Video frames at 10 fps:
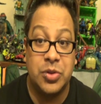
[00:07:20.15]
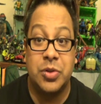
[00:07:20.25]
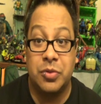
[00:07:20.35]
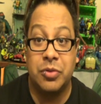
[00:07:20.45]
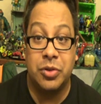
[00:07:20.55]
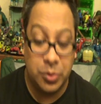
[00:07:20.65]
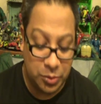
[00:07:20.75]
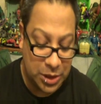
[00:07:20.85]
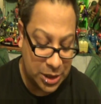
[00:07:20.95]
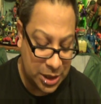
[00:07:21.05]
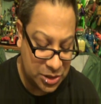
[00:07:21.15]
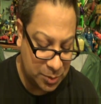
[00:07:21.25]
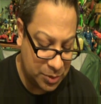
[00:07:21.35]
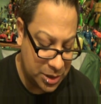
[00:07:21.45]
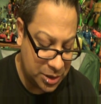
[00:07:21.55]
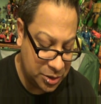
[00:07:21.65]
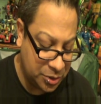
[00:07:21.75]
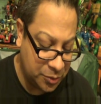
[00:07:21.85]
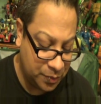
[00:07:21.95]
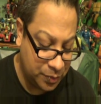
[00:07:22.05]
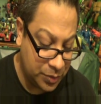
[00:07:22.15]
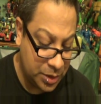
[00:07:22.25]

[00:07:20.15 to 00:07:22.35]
which was really cool that they actually put it in there.